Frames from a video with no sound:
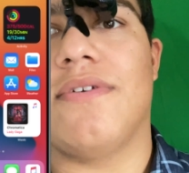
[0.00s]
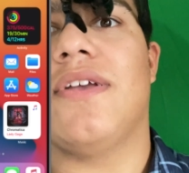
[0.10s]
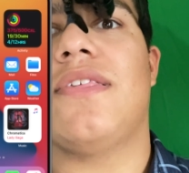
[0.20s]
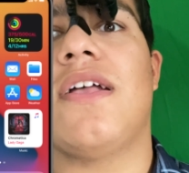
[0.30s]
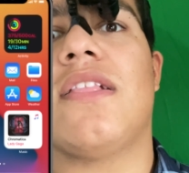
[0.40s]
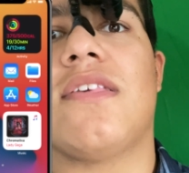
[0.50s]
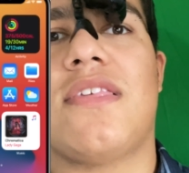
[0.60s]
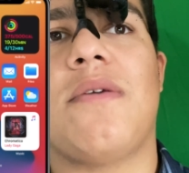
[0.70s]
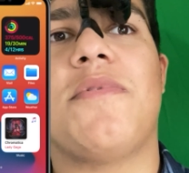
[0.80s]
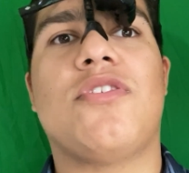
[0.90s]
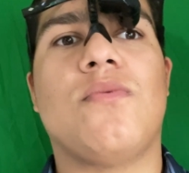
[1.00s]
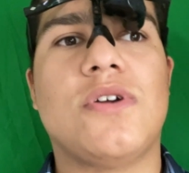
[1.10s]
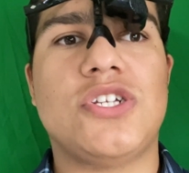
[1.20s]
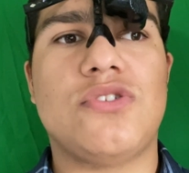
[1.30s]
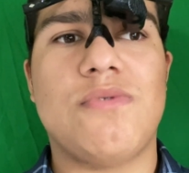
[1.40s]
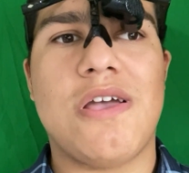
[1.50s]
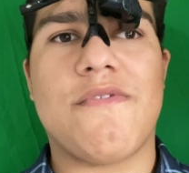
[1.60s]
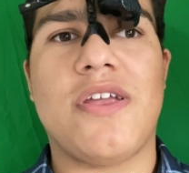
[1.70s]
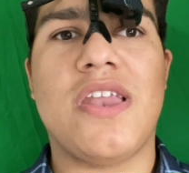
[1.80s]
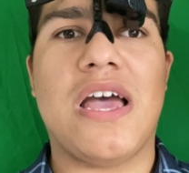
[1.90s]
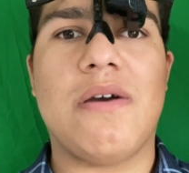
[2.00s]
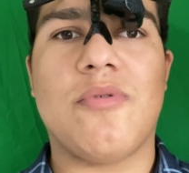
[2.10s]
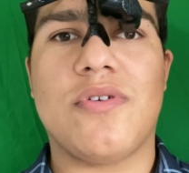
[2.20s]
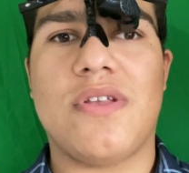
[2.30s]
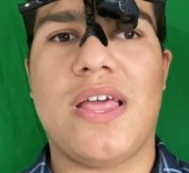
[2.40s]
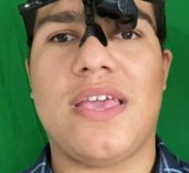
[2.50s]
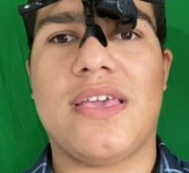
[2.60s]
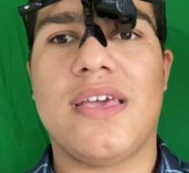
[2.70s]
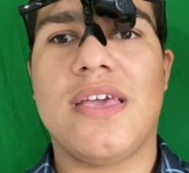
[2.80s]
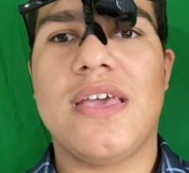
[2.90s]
It's not the same as the widgets we have right now where like